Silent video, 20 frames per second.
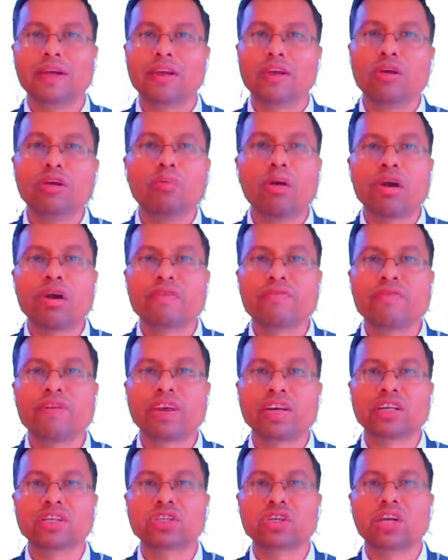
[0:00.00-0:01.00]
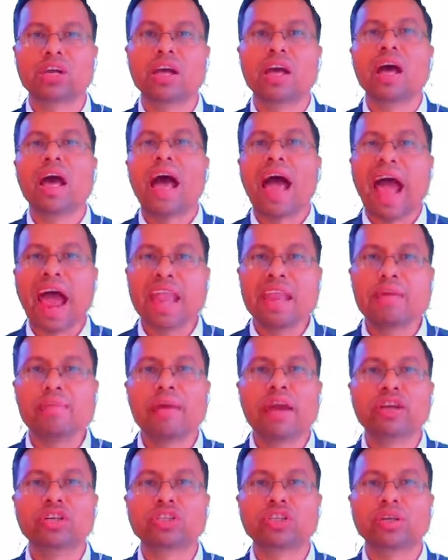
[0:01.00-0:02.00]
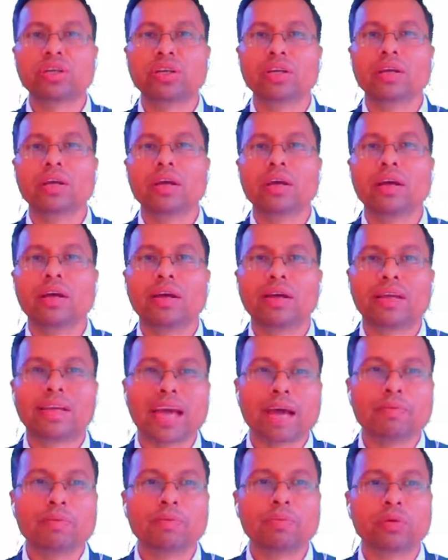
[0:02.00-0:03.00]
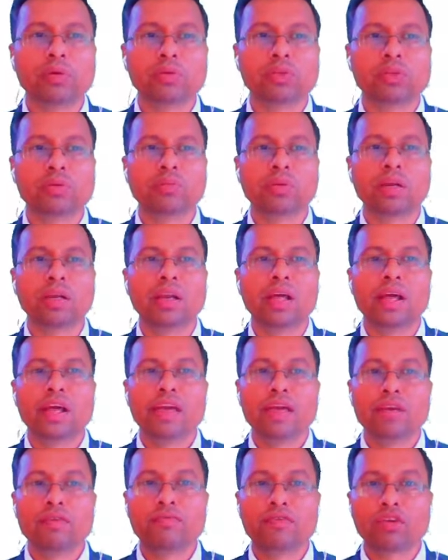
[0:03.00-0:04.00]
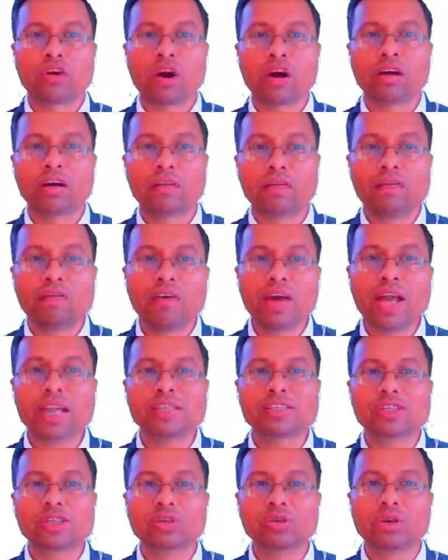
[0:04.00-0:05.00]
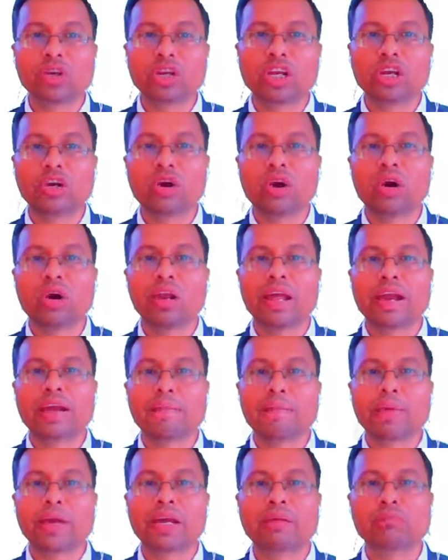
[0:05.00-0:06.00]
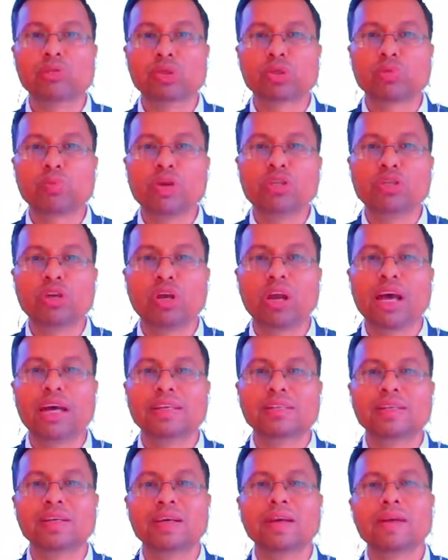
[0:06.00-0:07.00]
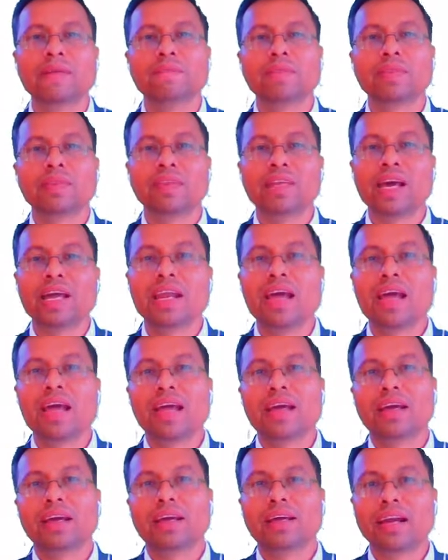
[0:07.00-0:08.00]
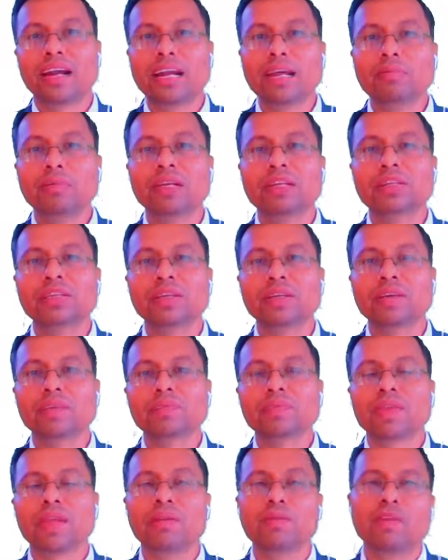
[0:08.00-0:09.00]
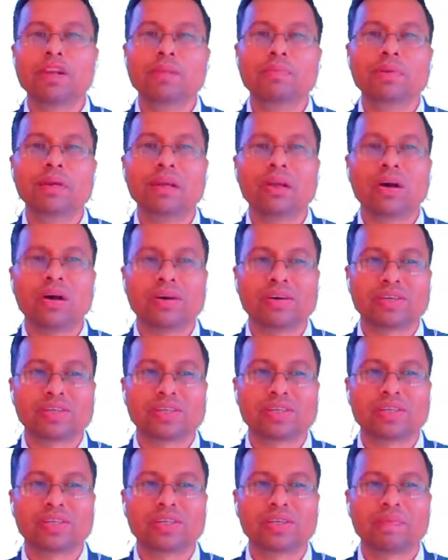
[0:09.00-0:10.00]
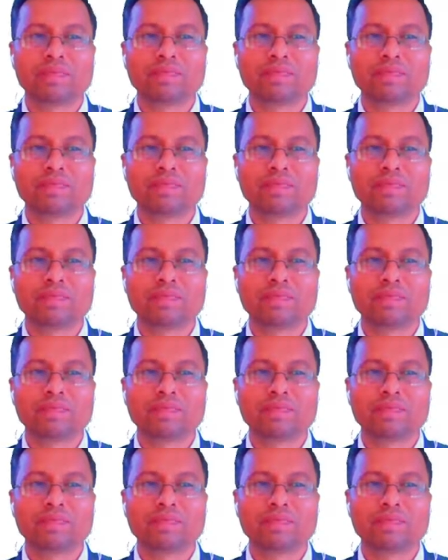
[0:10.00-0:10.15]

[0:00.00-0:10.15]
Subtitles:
No modification, animation can be possible. If talker fails to recall and becomes speechless, then credibility will be lost.